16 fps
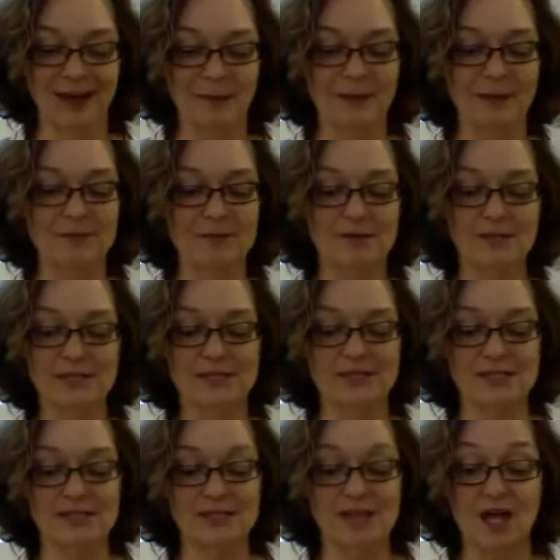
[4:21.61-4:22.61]
big
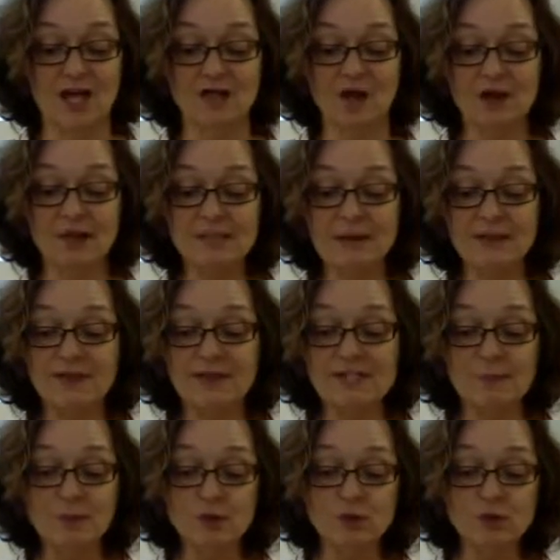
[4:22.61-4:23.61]
musicians, talks about the
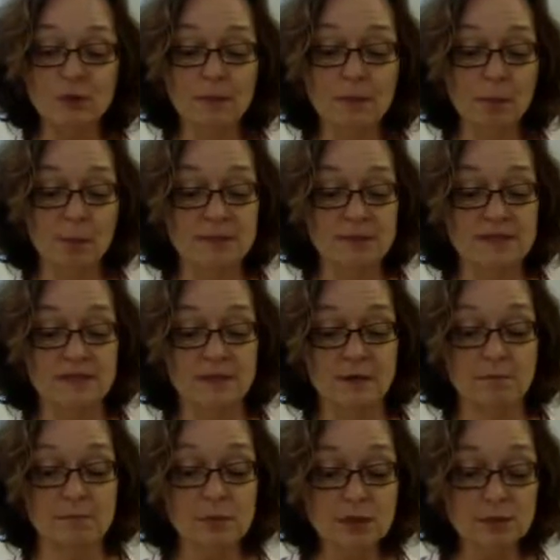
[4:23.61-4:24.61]
spiritual importance of the
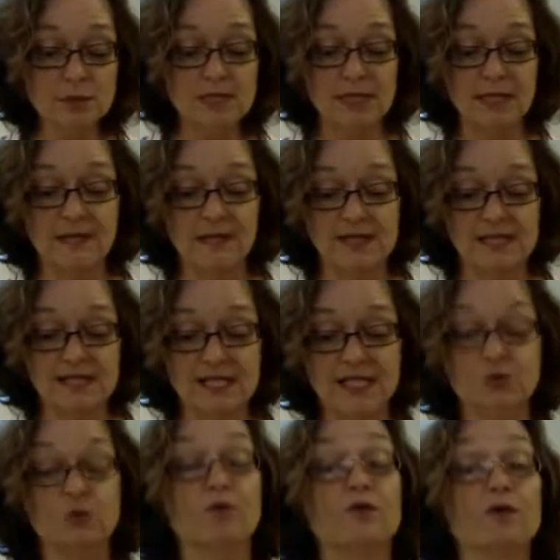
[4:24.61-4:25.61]
music in the
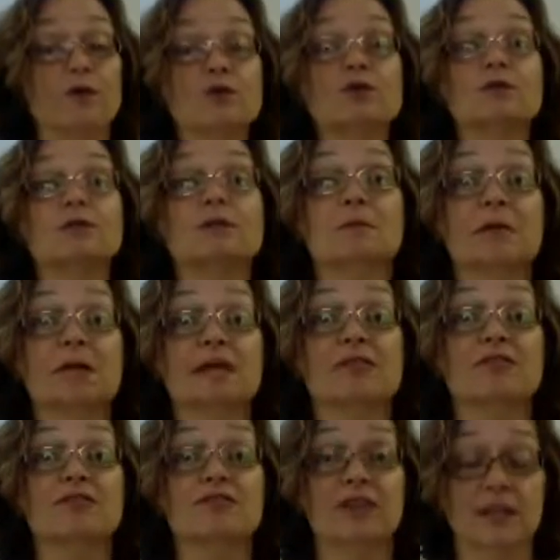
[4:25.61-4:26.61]
city's refusal to be
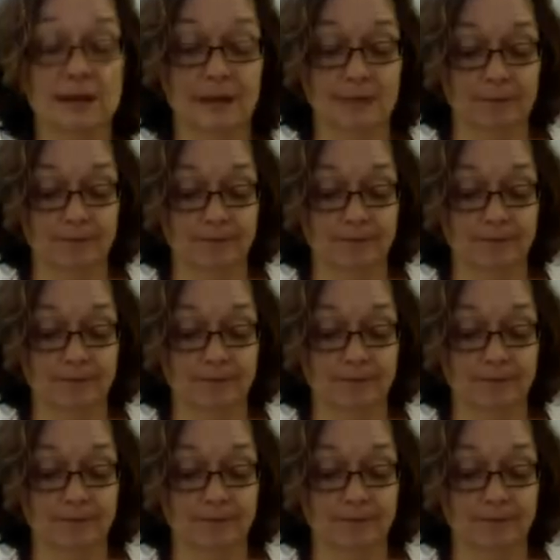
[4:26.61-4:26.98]
defeated.